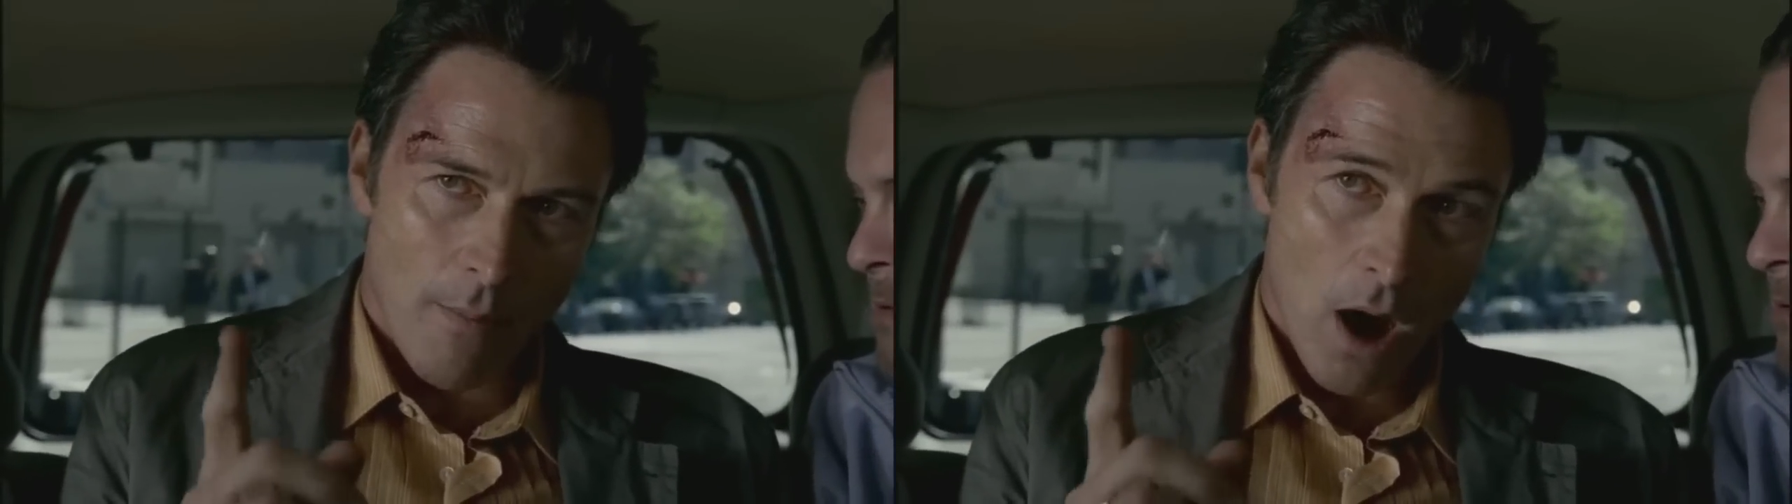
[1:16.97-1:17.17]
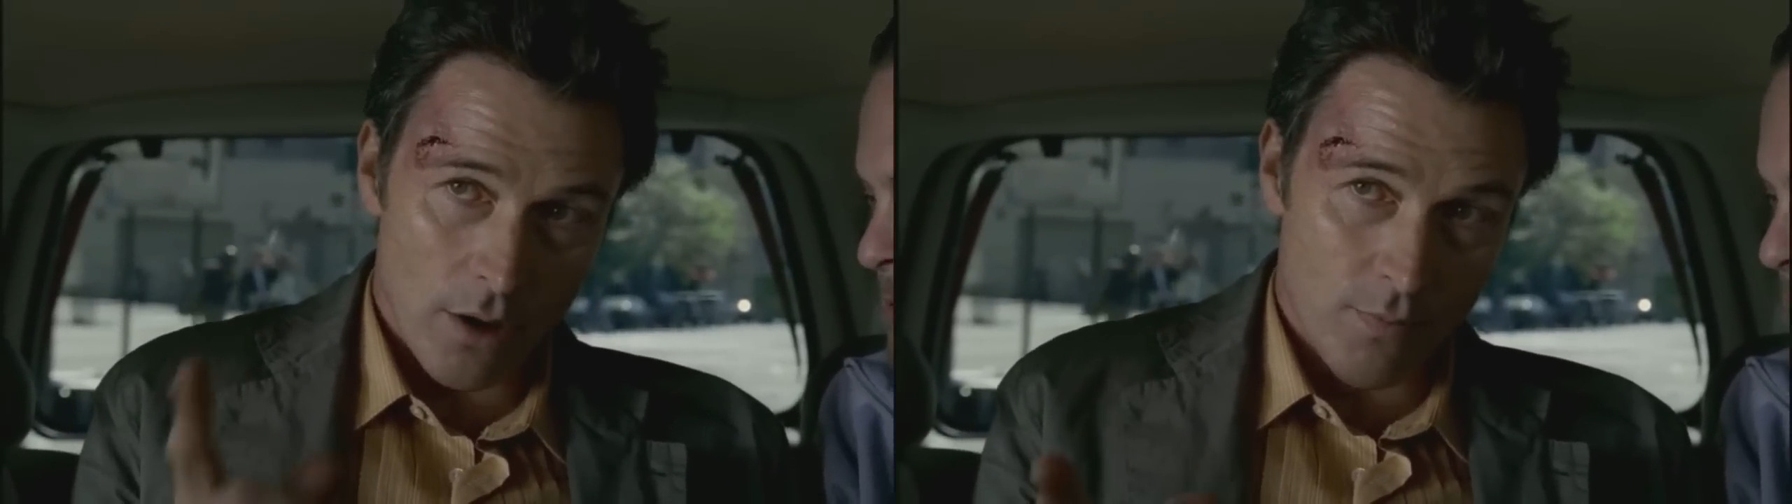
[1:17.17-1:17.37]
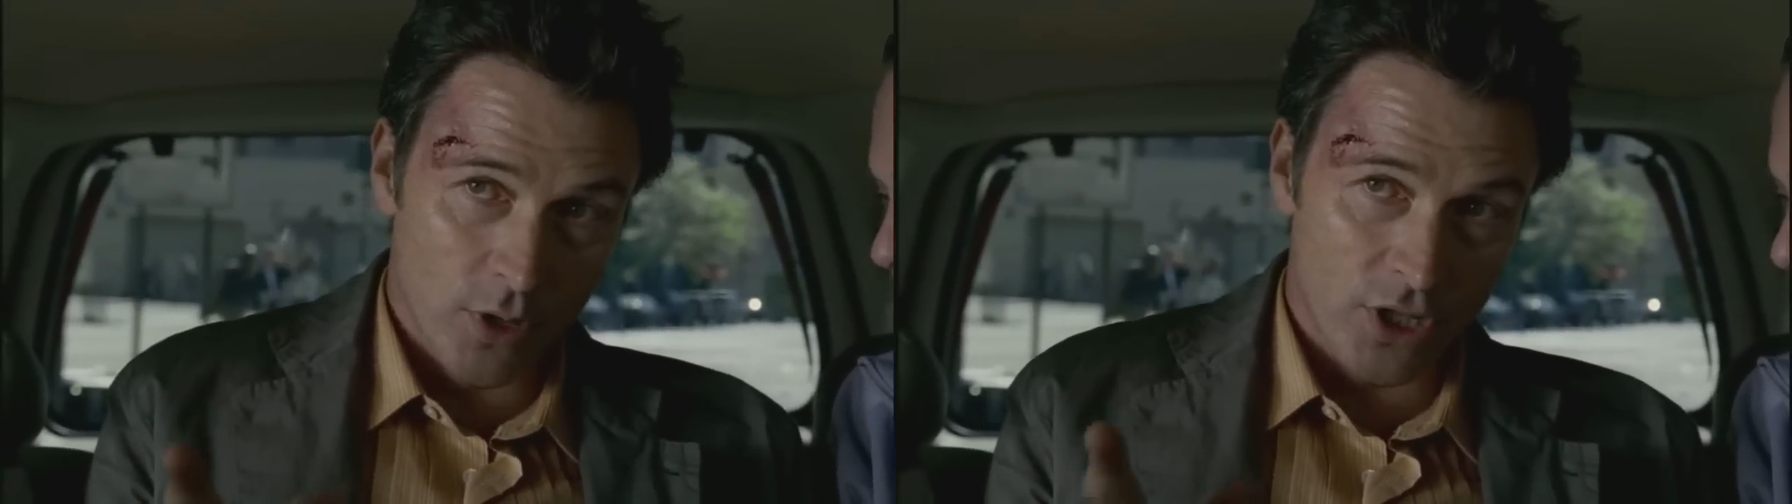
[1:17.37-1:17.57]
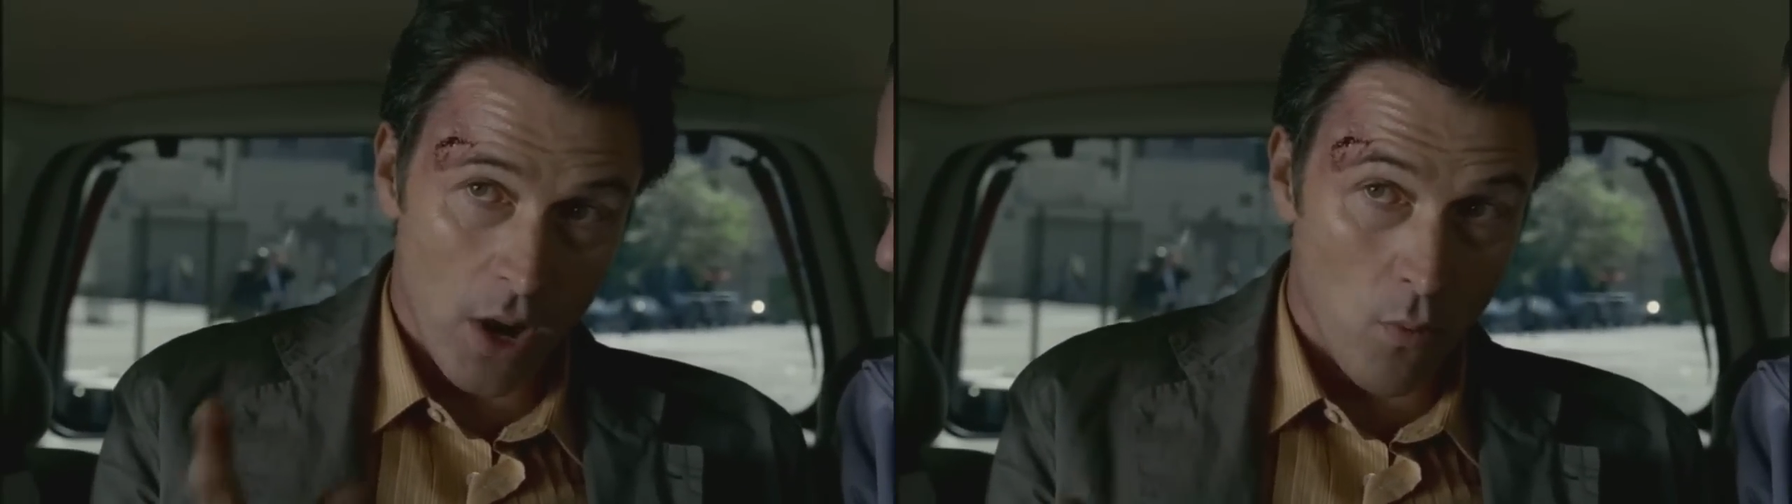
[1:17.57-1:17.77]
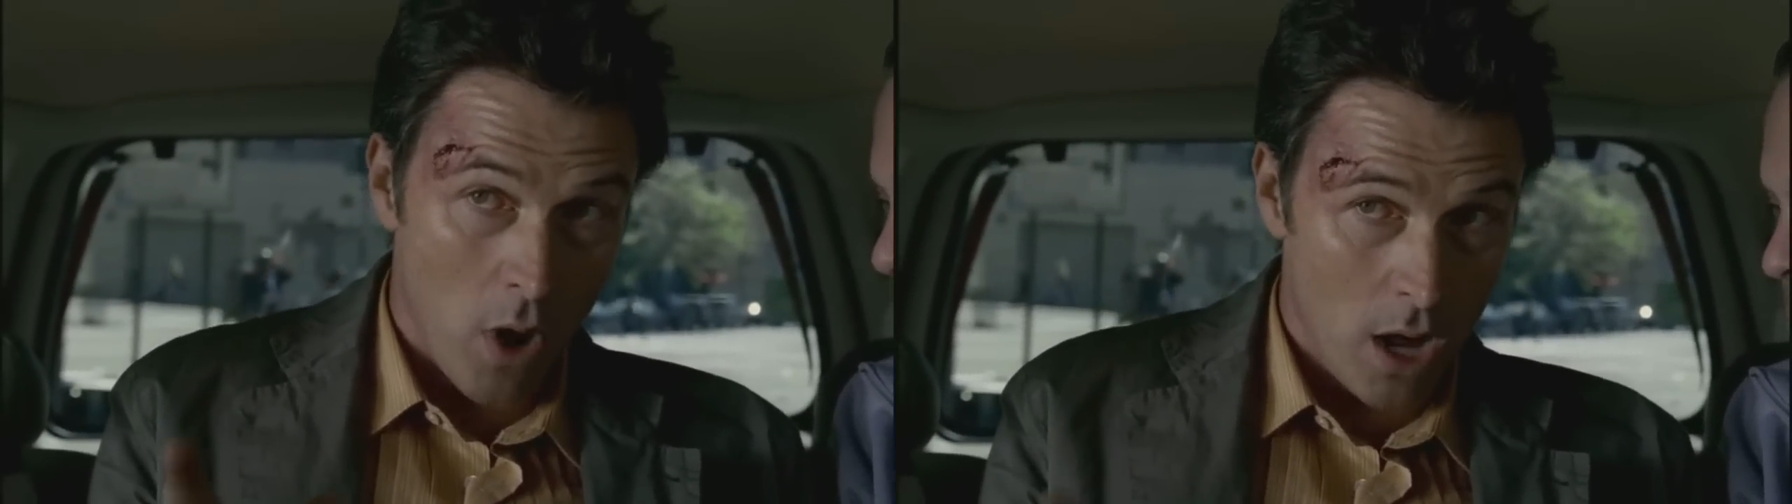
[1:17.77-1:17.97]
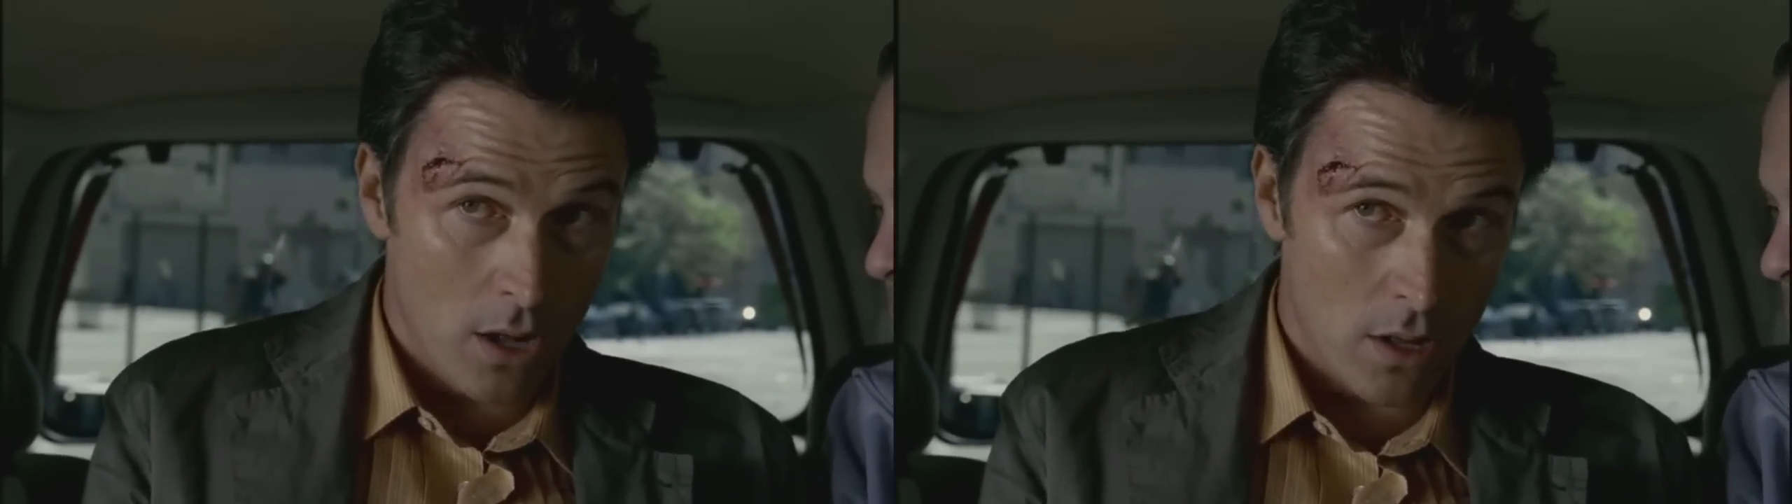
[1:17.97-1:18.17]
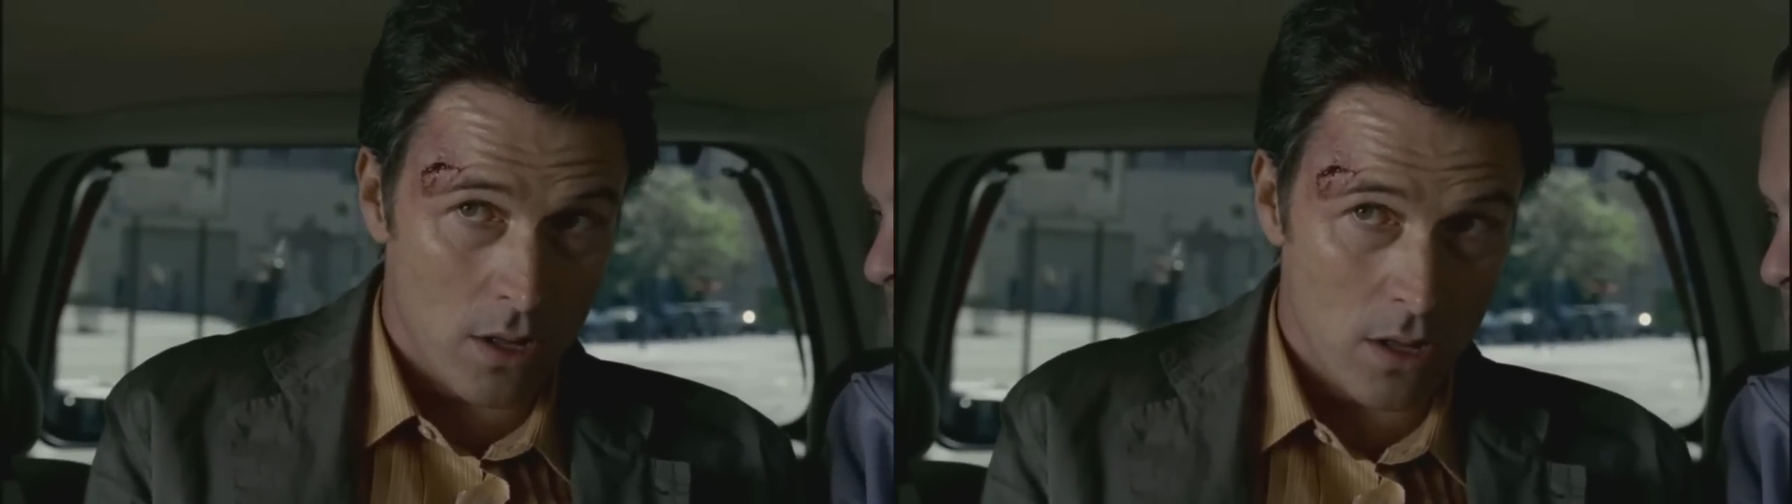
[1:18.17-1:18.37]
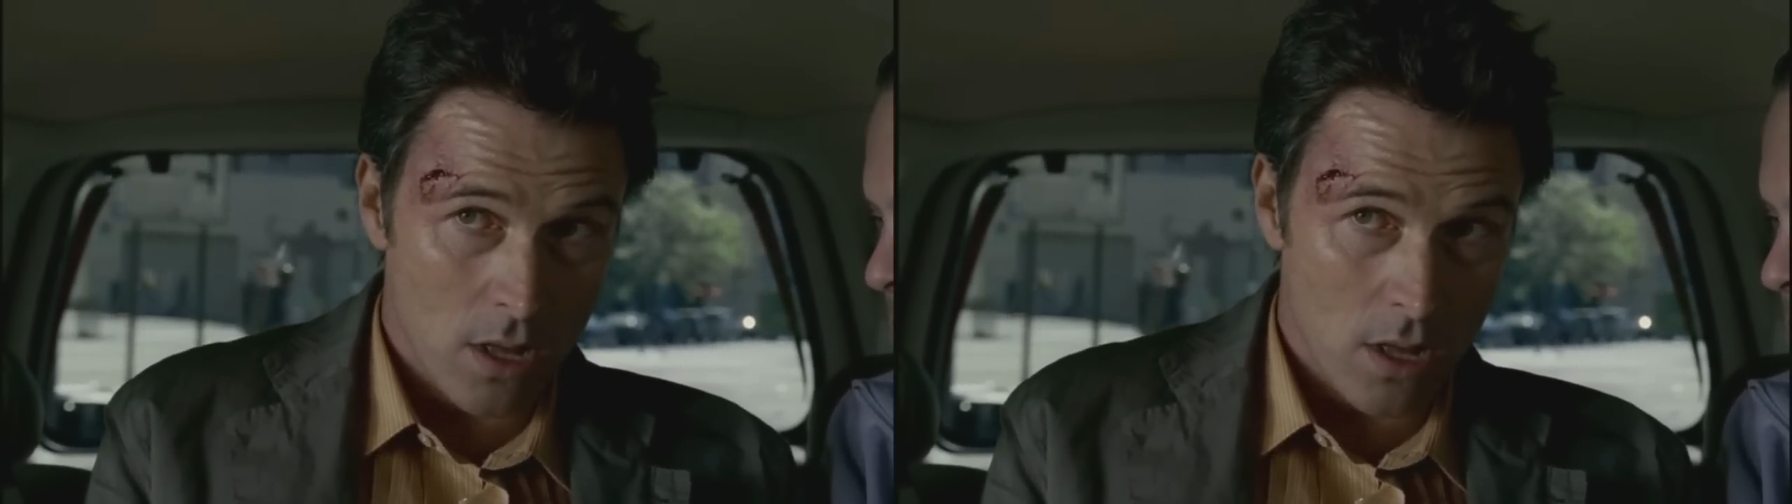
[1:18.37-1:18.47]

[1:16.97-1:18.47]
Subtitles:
I'm 100% well.